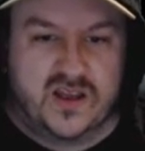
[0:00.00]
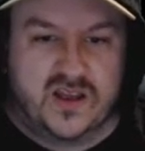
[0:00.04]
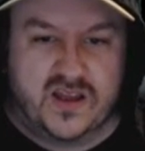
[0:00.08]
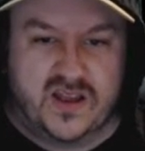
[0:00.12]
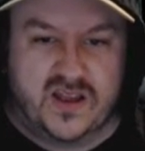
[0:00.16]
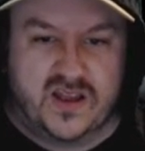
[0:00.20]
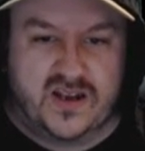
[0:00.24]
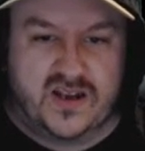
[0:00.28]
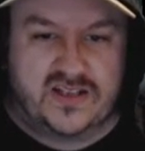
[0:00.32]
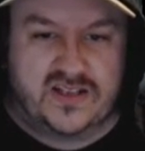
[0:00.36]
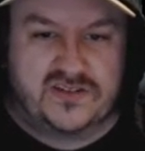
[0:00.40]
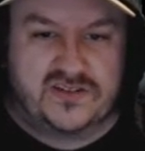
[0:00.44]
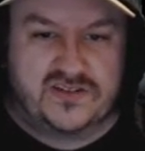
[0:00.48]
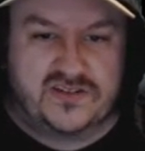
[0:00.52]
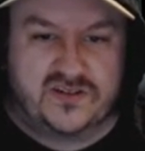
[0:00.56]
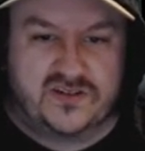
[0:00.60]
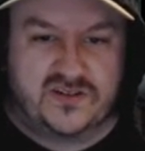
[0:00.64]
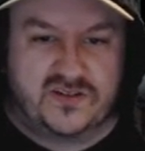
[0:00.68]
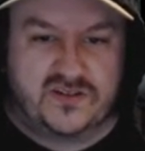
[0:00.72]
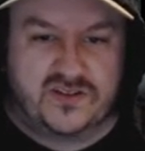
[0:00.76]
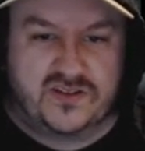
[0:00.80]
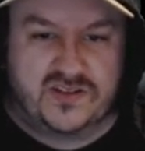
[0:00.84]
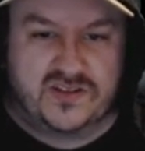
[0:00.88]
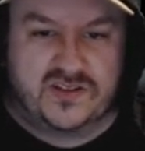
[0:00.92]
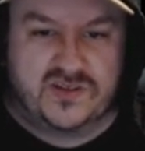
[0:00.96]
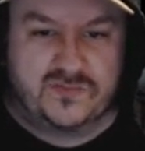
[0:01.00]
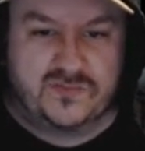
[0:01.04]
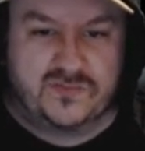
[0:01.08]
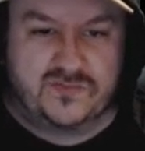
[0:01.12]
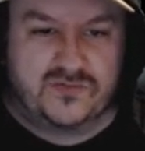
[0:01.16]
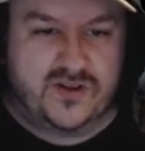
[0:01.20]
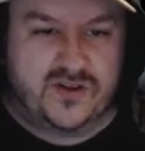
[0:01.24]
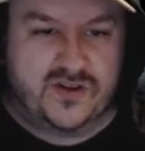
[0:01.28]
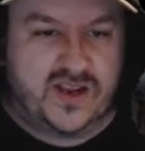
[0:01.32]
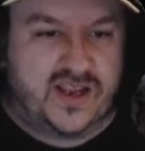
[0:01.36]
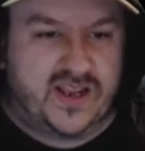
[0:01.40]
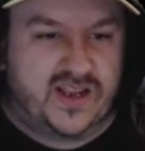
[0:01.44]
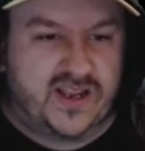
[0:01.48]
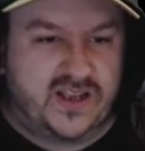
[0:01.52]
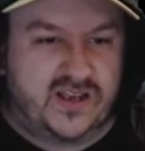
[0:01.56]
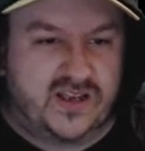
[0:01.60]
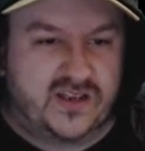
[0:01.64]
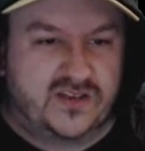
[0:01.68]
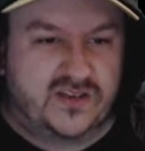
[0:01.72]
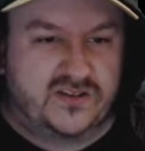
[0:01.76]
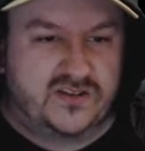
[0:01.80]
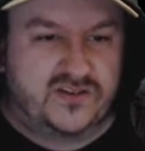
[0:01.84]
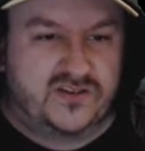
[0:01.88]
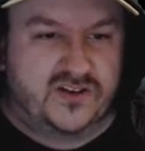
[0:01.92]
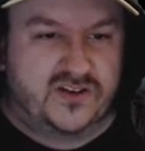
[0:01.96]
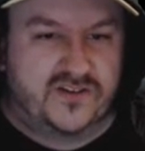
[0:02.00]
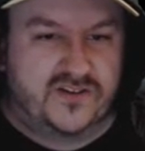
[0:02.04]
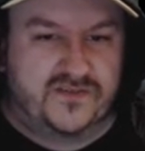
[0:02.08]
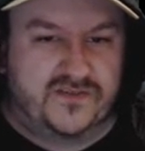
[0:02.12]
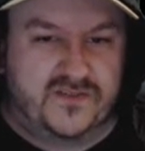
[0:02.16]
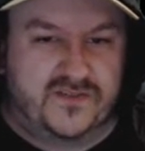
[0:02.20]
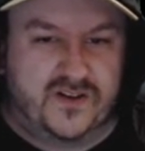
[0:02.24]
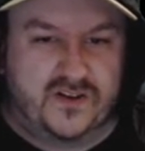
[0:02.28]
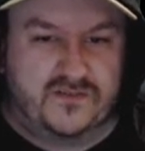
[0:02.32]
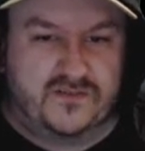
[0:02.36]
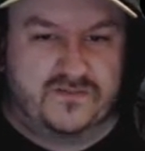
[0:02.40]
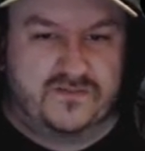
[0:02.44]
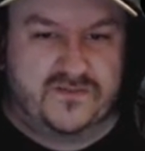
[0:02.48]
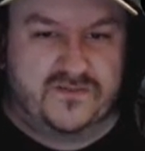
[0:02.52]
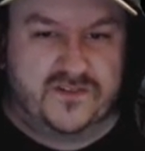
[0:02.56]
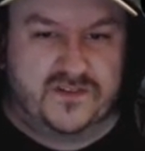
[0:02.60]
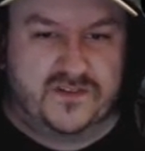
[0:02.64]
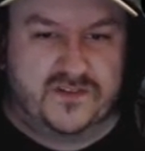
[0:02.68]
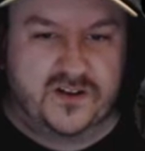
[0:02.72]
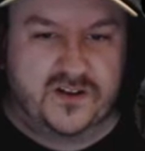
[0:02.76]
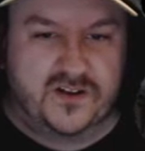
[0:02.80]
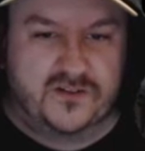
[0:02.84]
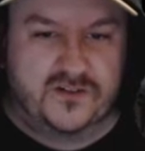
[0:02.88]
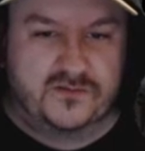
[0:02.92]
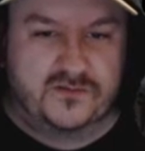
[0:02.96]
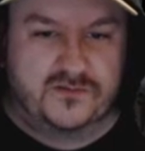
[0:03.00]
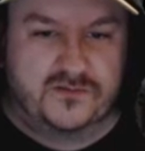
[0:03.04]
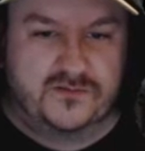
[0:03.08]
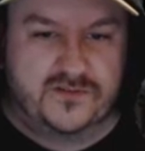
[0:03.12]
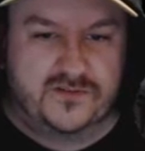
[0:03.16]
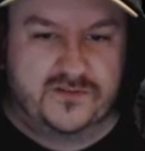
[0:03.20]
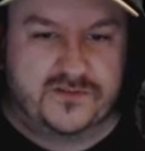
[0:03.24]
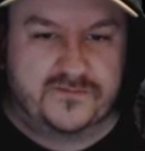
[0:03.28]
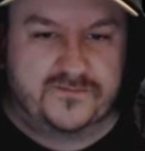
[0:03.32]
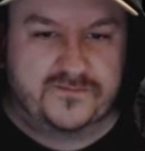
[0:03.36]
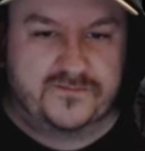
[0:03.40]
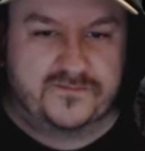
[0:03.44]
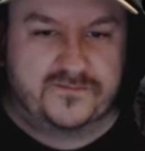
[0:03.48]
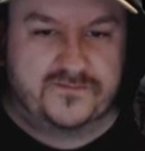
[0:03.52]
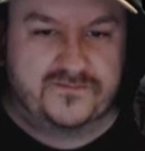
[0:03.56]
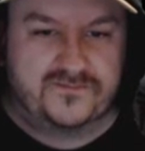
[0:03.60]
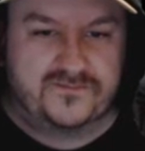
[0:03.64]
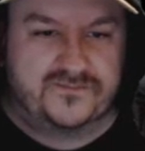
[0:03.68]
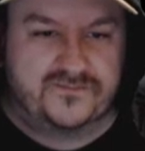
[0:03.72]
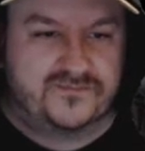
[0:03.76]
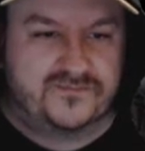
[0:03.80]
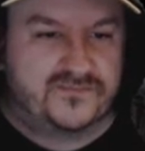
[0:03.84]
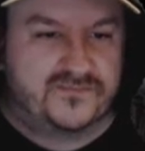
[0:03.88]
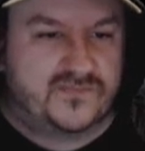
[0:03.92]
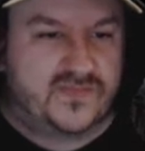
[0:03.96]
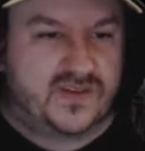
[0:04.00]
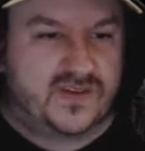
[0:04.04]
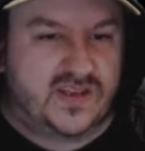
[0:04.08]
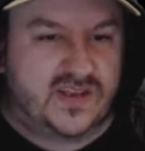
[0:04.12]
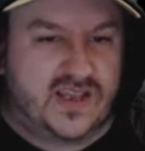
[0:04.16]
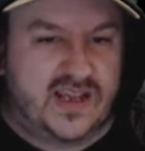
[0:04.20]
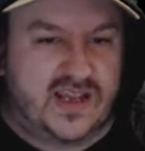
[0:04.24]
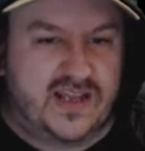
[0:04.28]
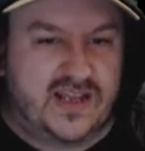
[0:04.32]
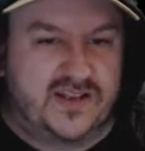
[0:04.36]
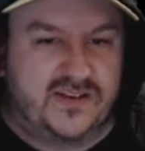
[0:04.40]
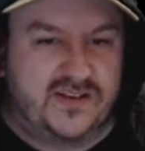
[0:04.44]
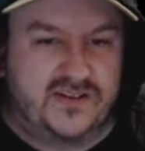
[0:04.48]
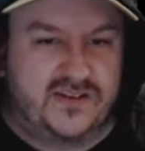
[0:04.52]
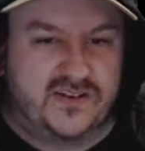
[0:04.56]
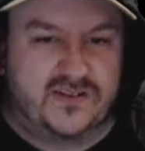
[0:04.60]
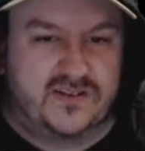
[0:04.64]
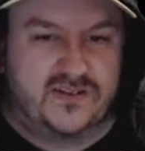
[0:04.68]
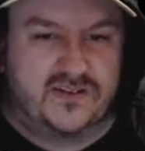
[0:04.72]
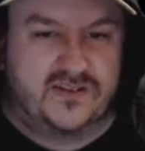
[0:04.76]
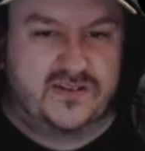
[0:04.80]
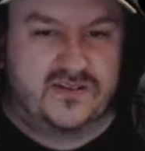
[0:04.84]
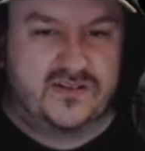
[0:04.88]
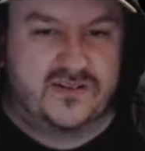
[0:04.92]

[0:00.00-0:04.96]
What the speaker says: Let us bring Donovan on for Donald, and